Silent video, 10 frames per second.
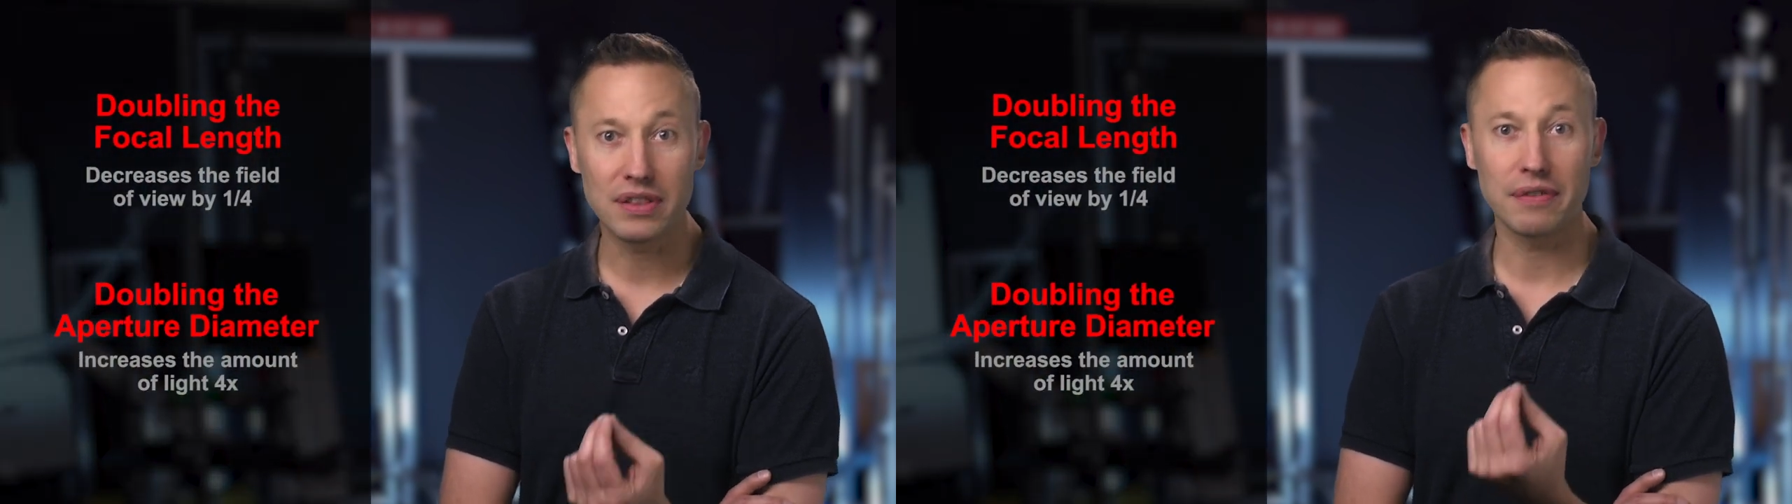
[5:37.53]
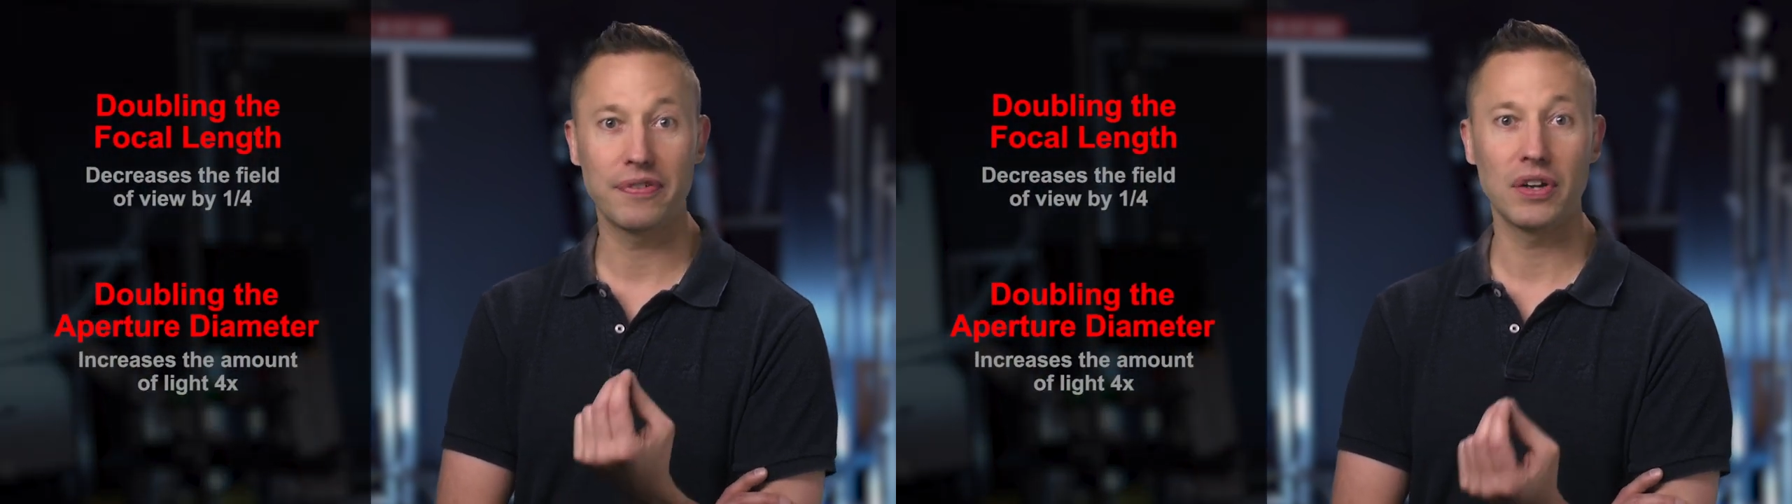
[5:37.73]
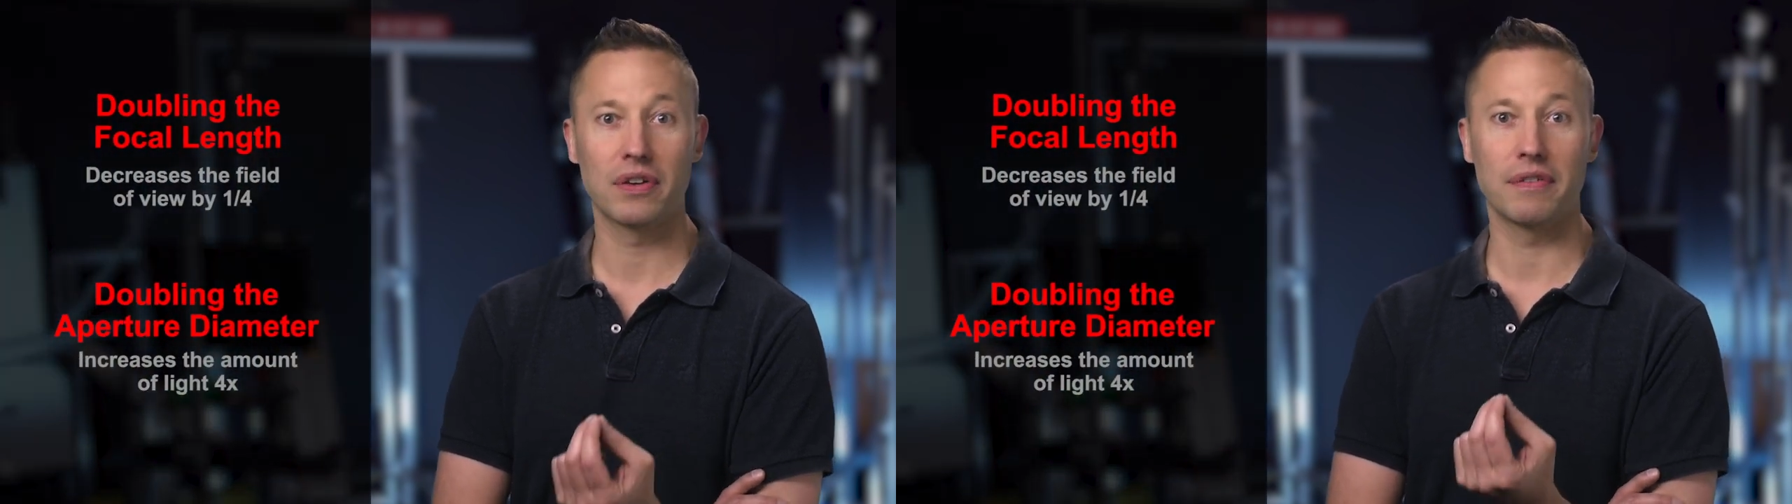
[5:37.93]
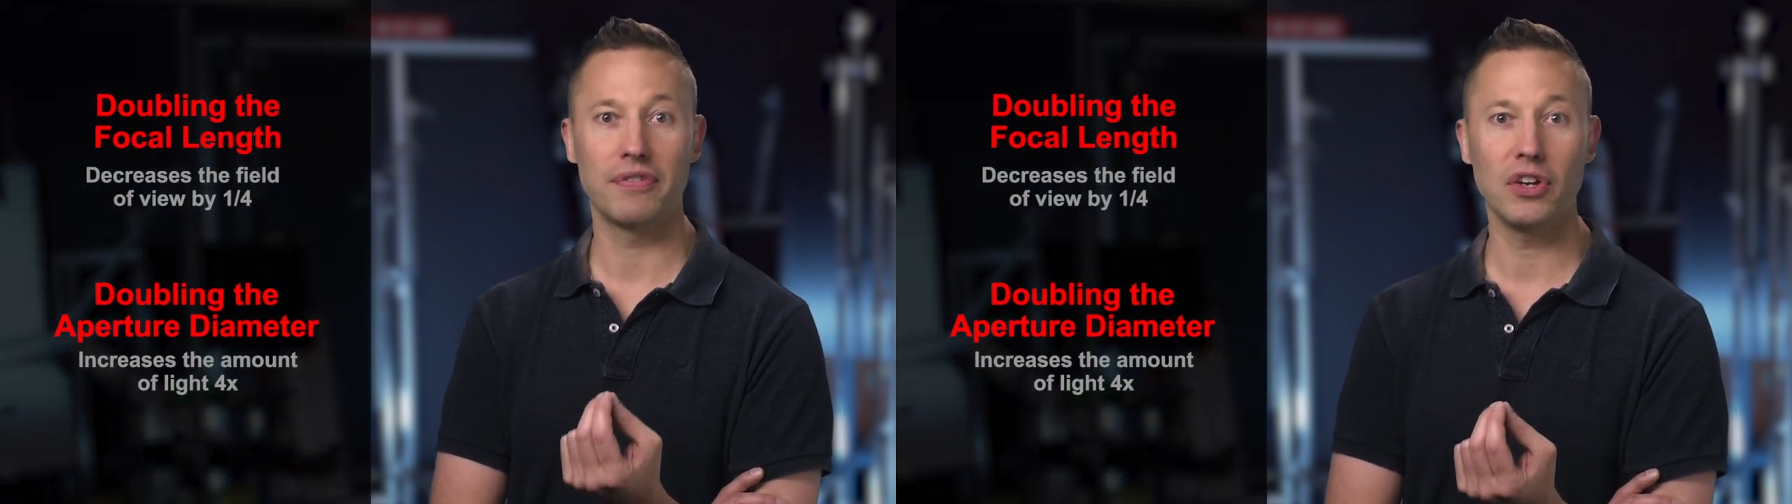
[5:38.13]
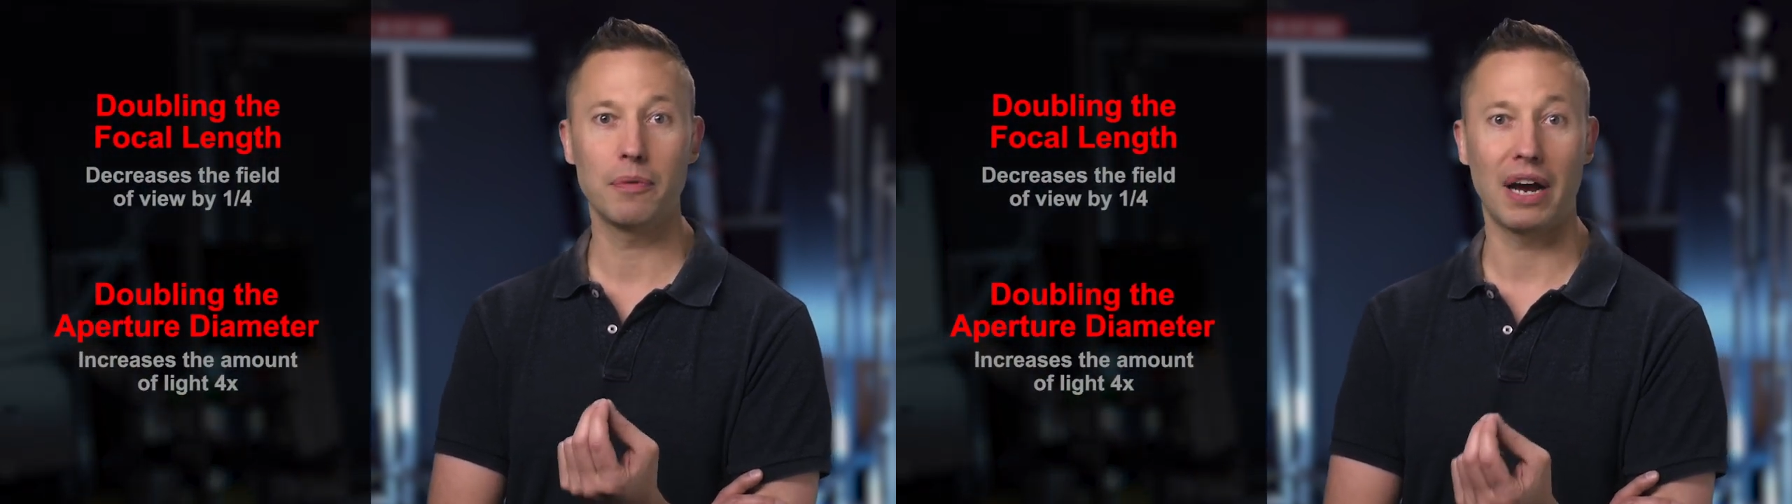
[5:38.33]
the field of
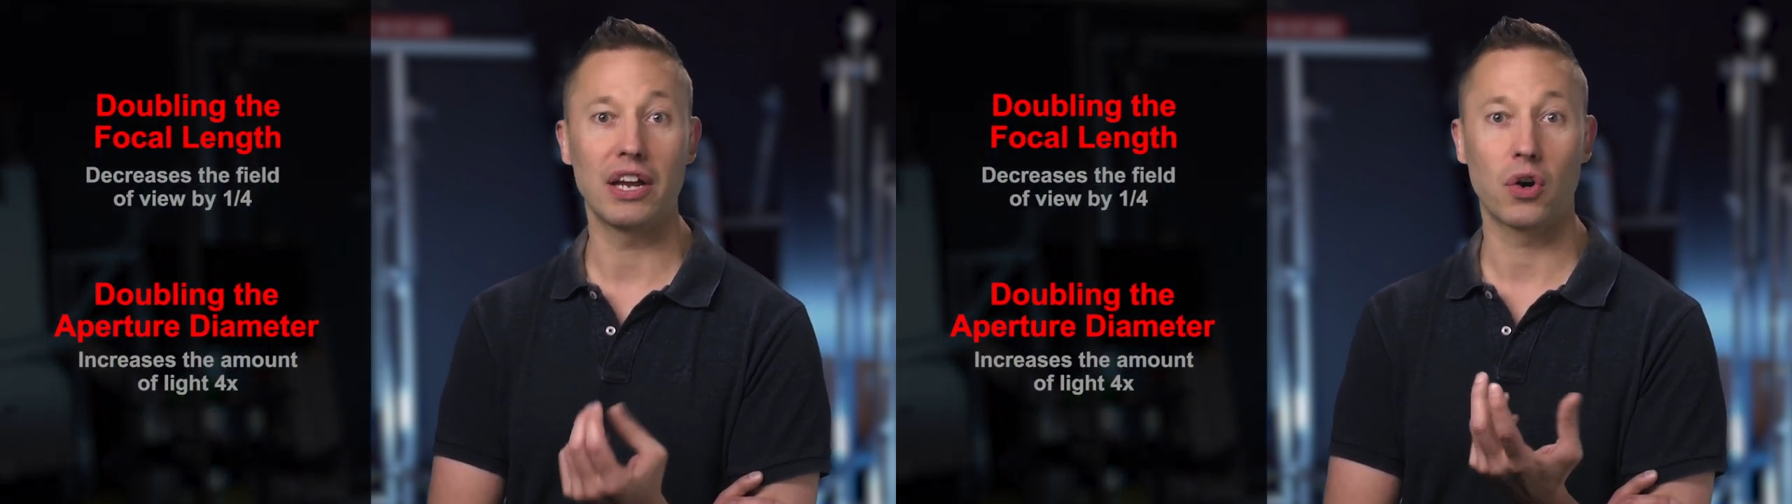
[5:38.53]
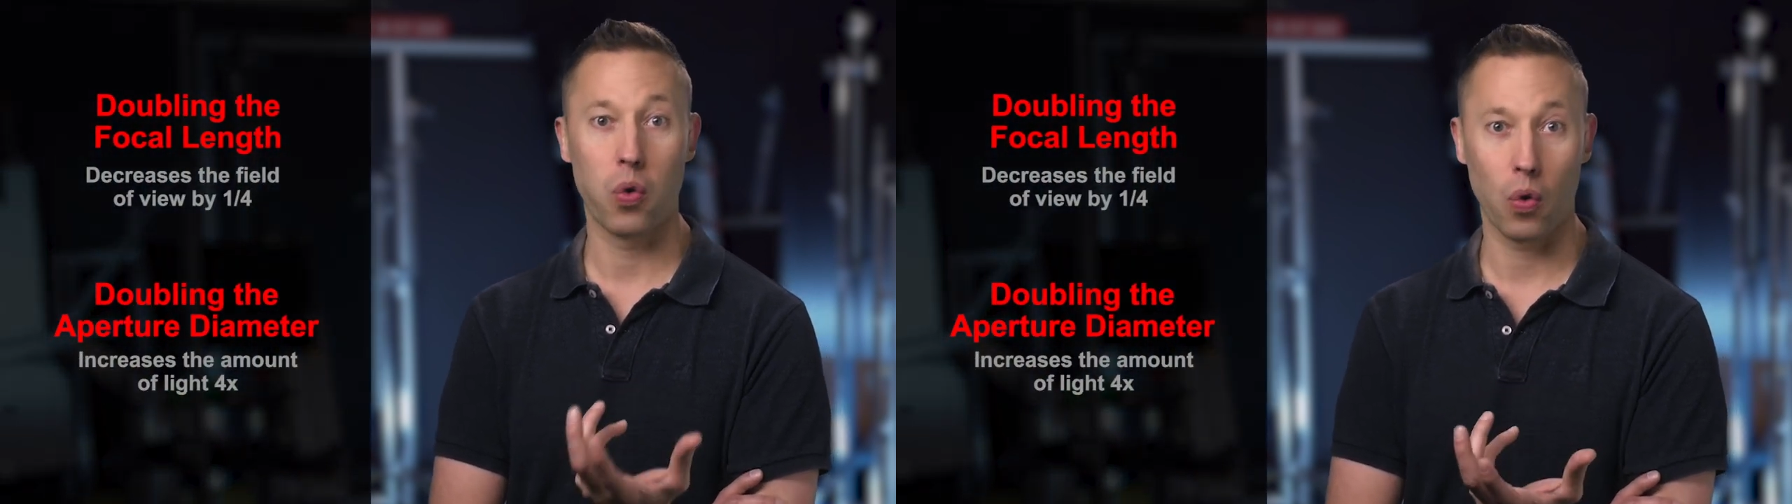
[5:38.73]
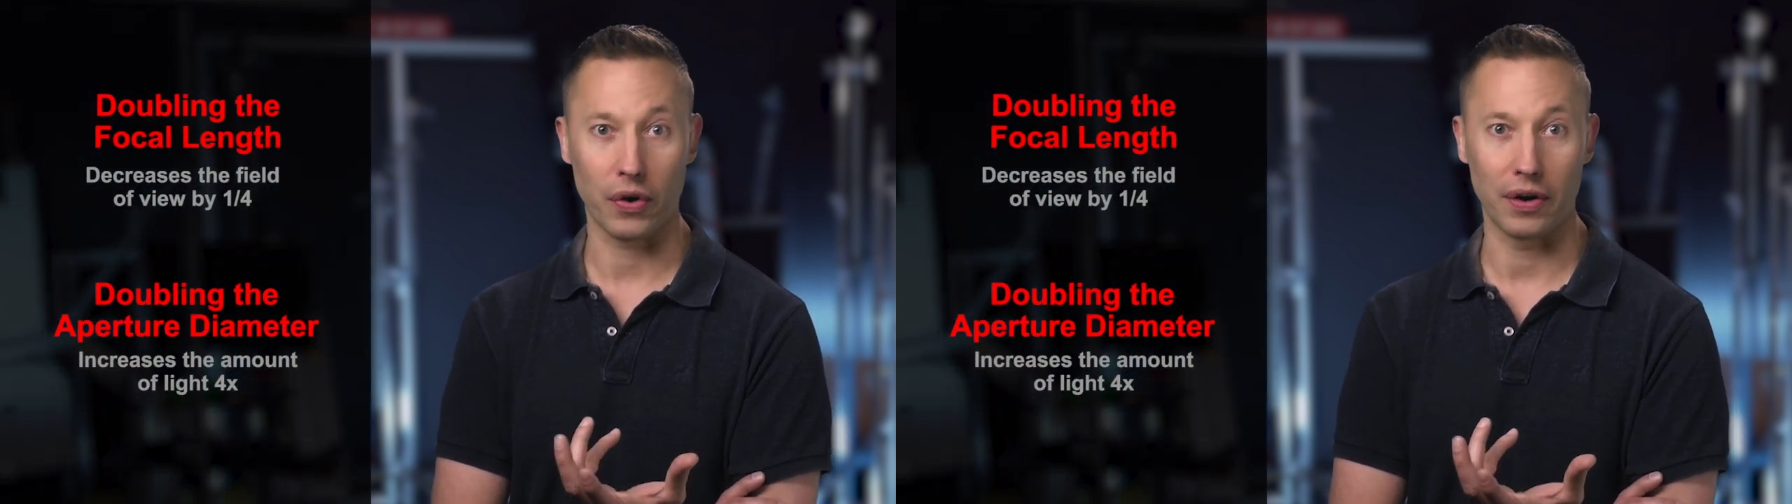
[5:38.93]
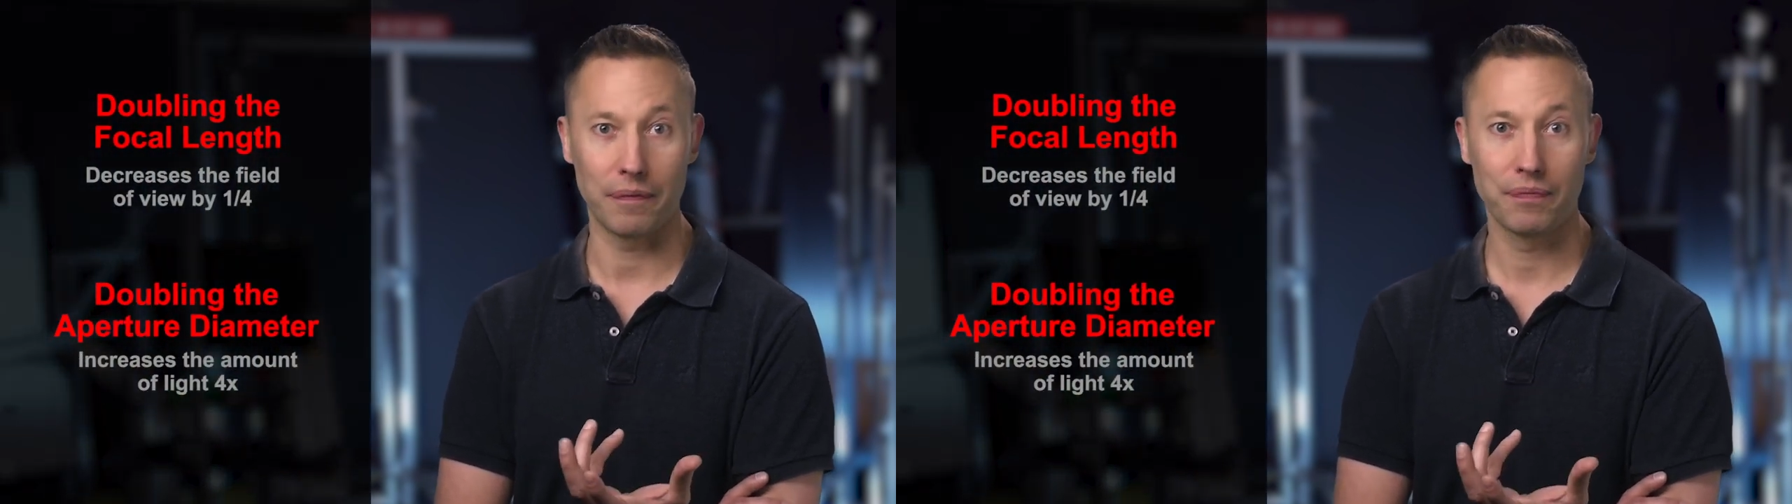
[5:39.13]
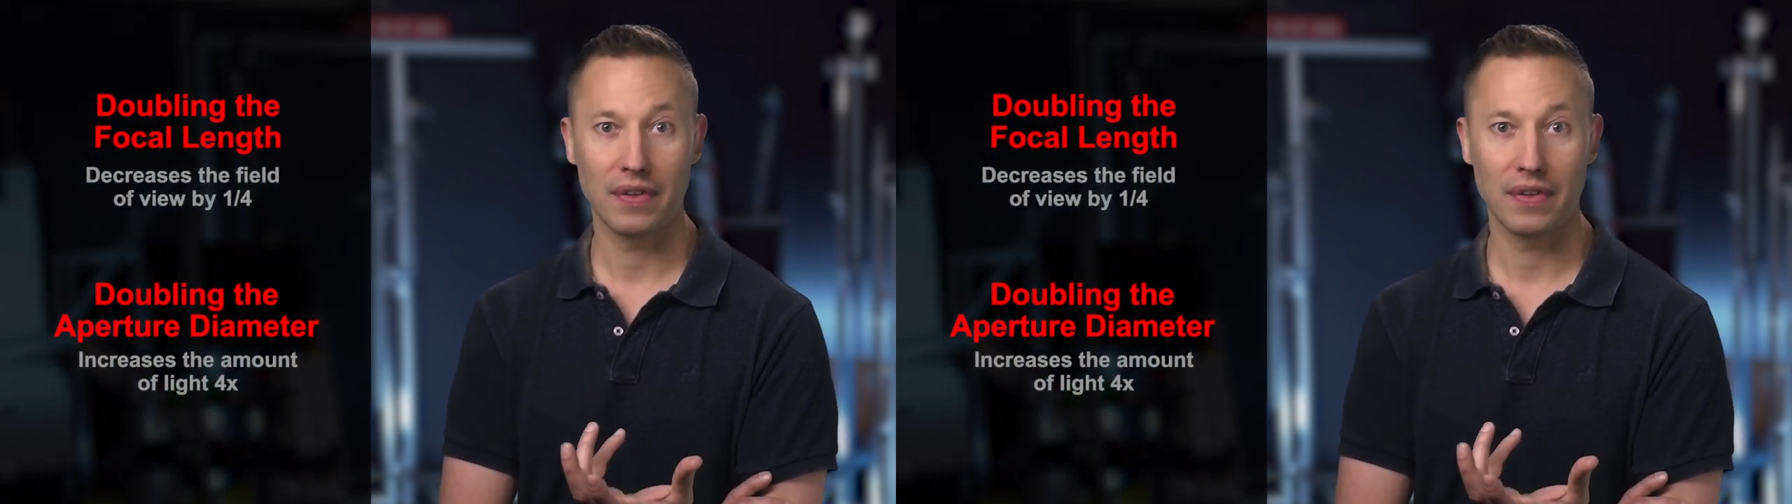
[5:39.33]
view by a quarter,